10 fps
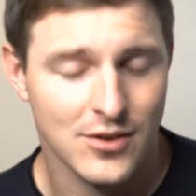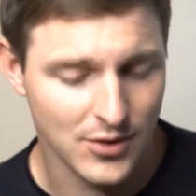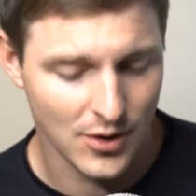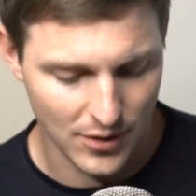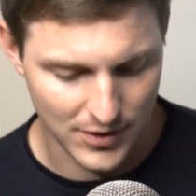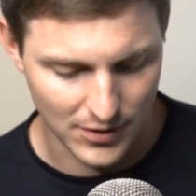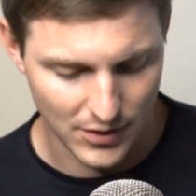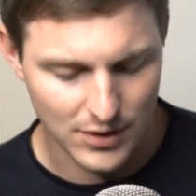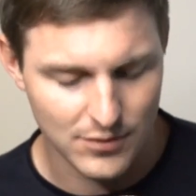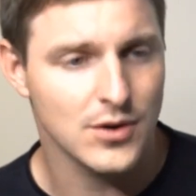So if you're
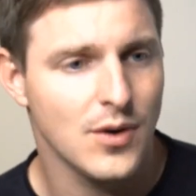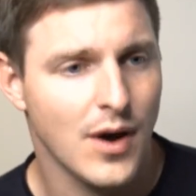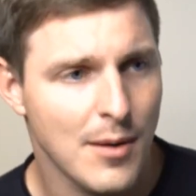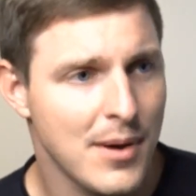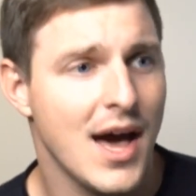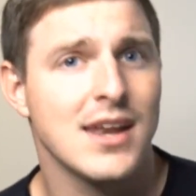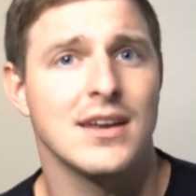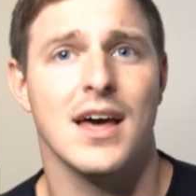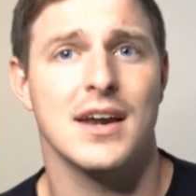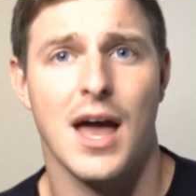looking for a new iPad and
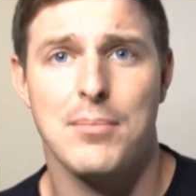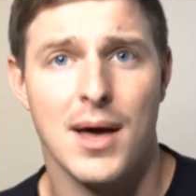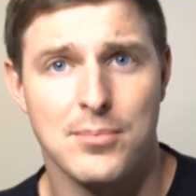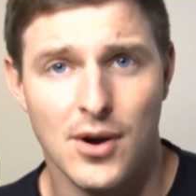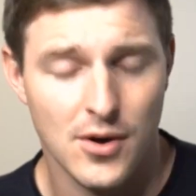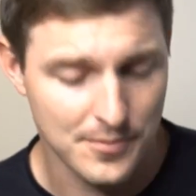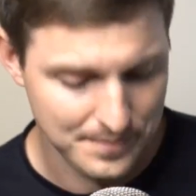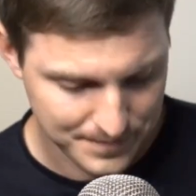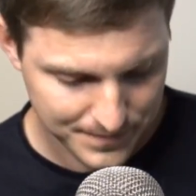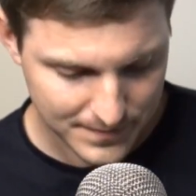not an iPad Pro,
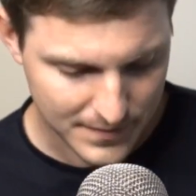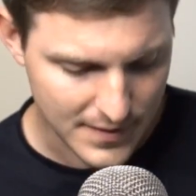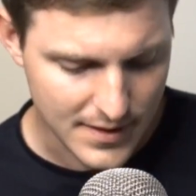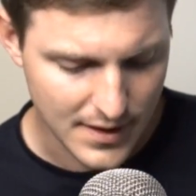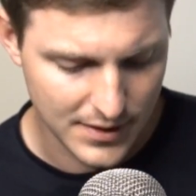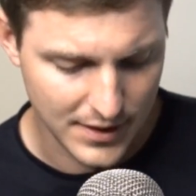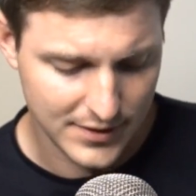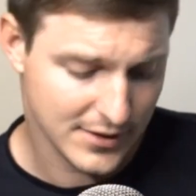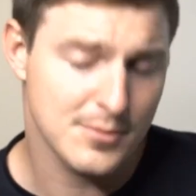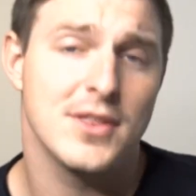this is
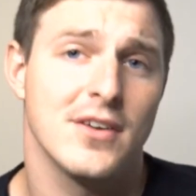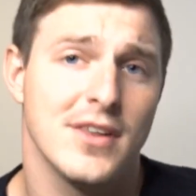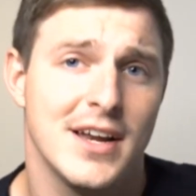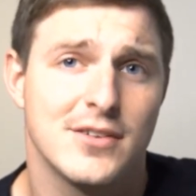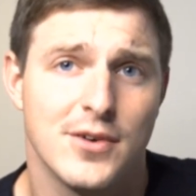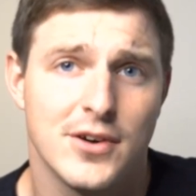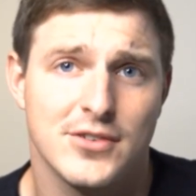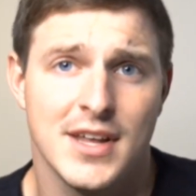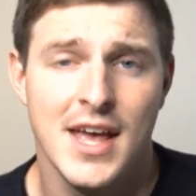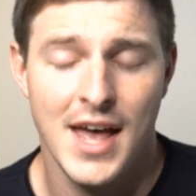going to be their latest
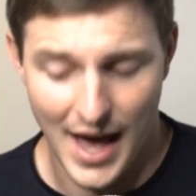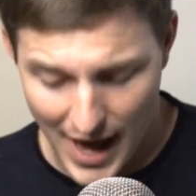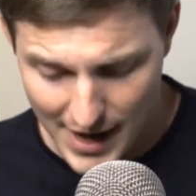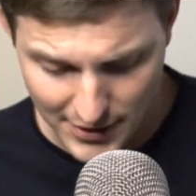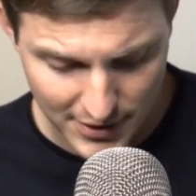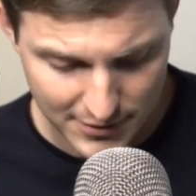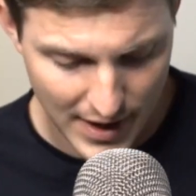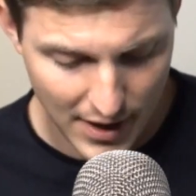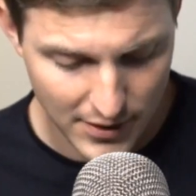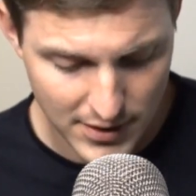version at a good
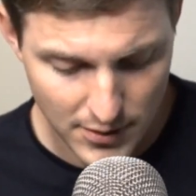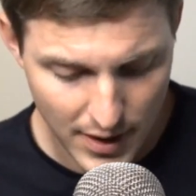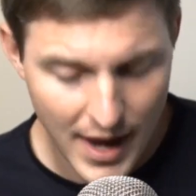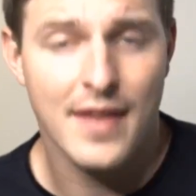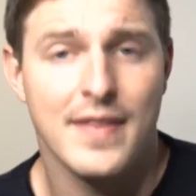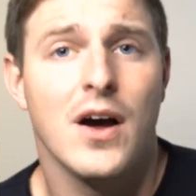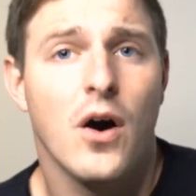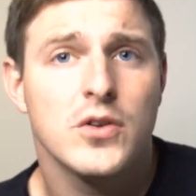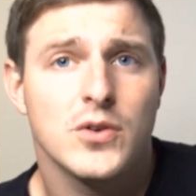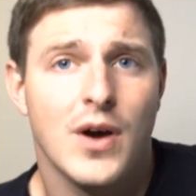value. And they
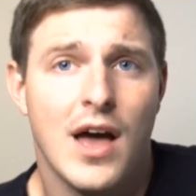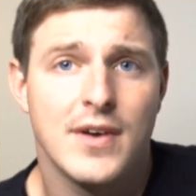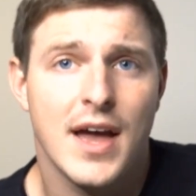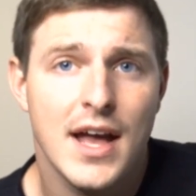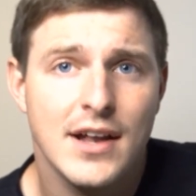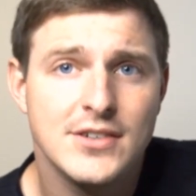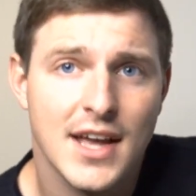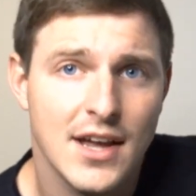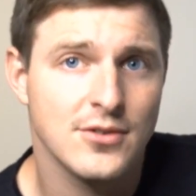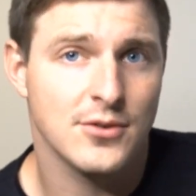also have an
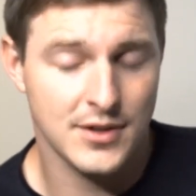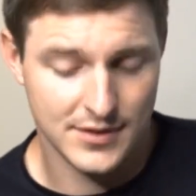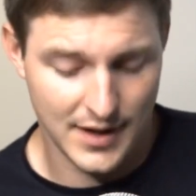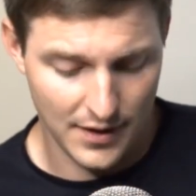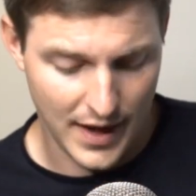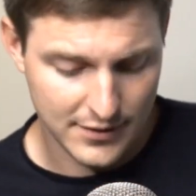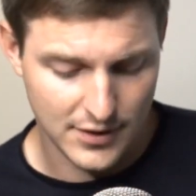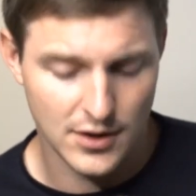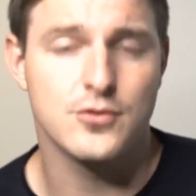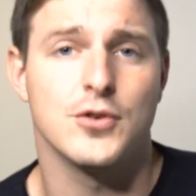educational discount. That's
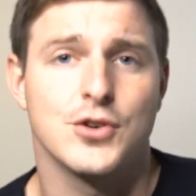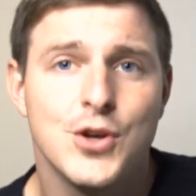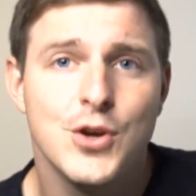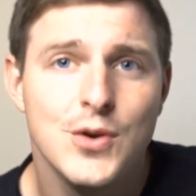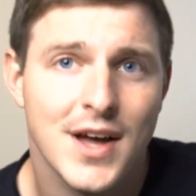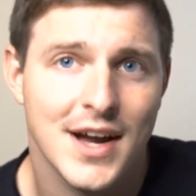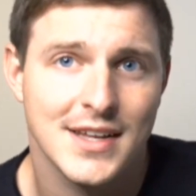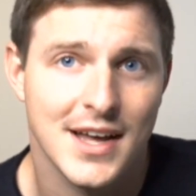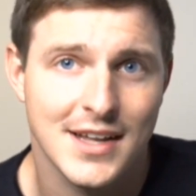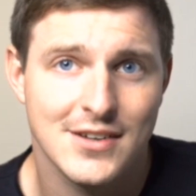huge for $299.